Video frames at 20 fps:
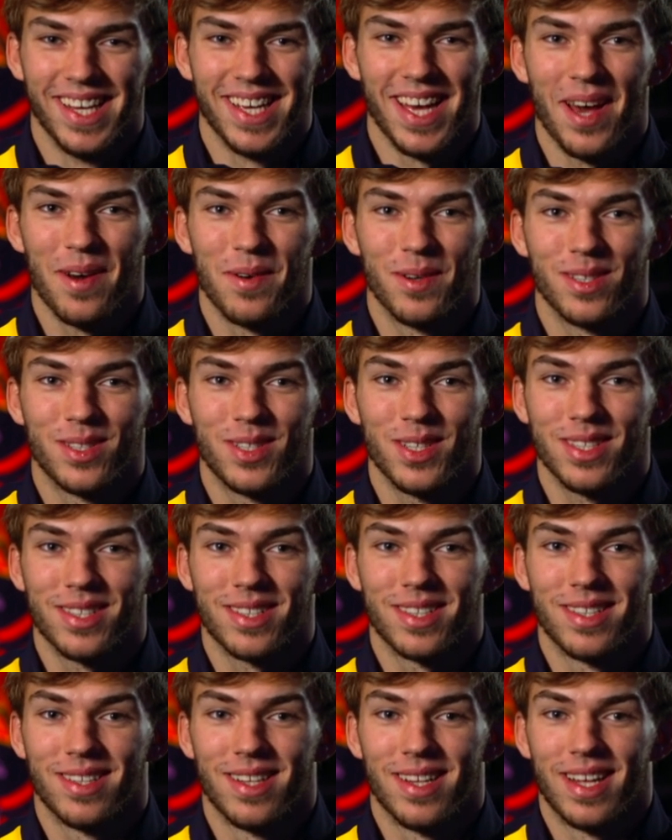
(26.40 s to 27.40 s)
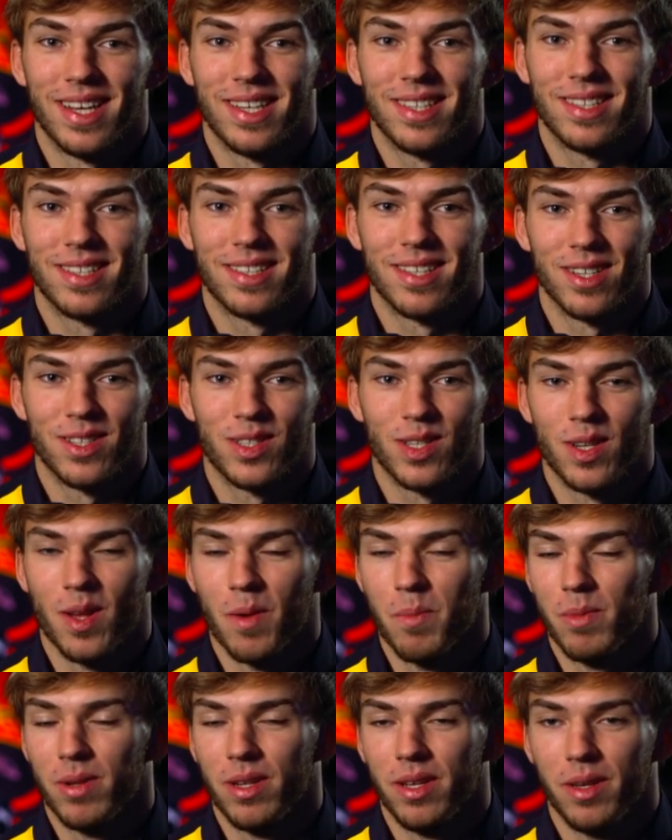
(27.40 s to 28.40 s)
That was just like such an
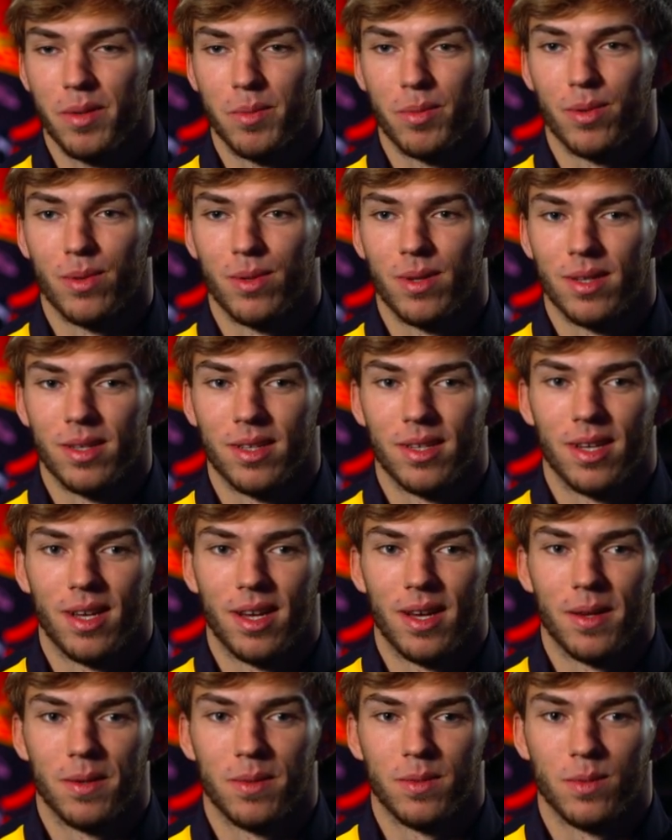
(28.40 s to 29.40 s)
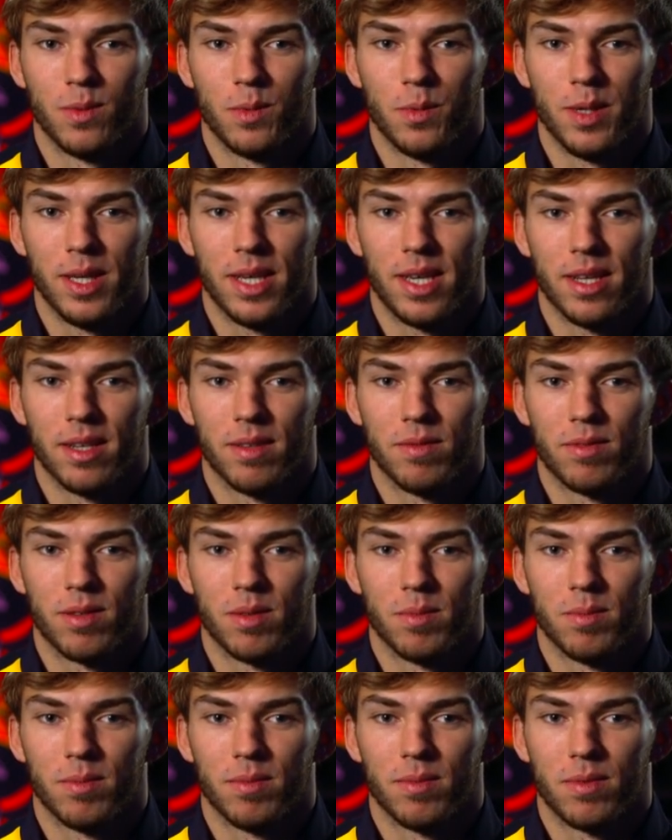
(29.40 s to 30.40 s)
unbelievable uh, weekend
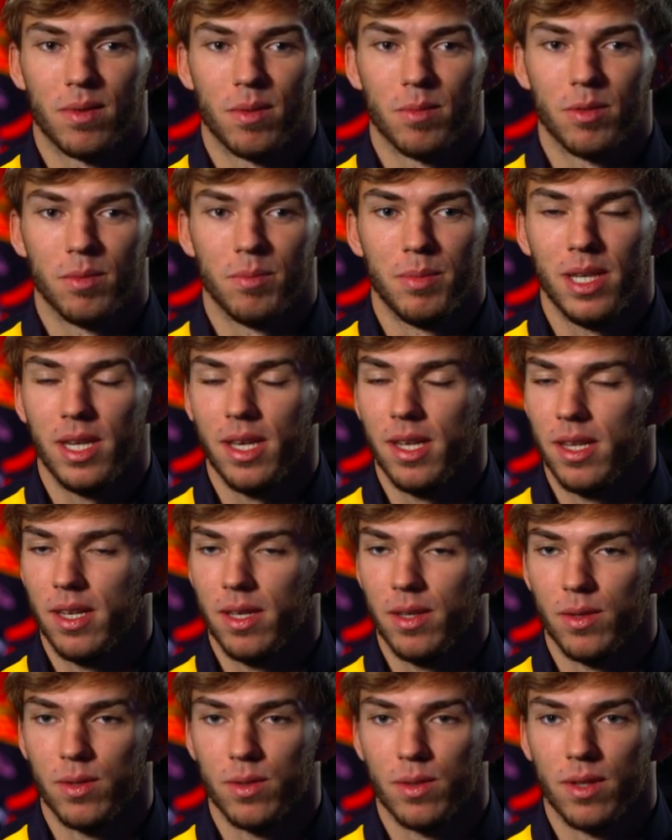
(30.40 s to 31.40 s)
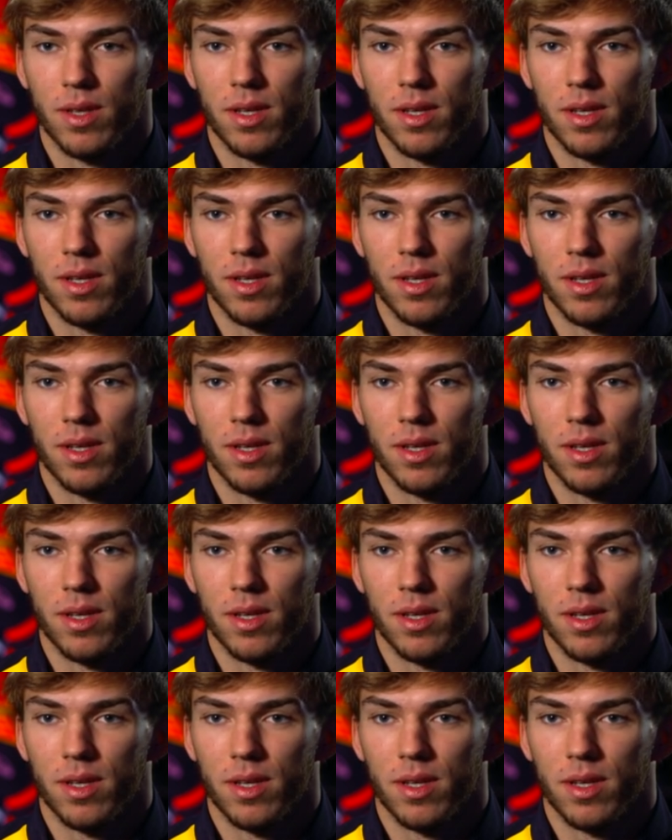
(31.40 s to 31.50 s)
from, from the beginning, you know,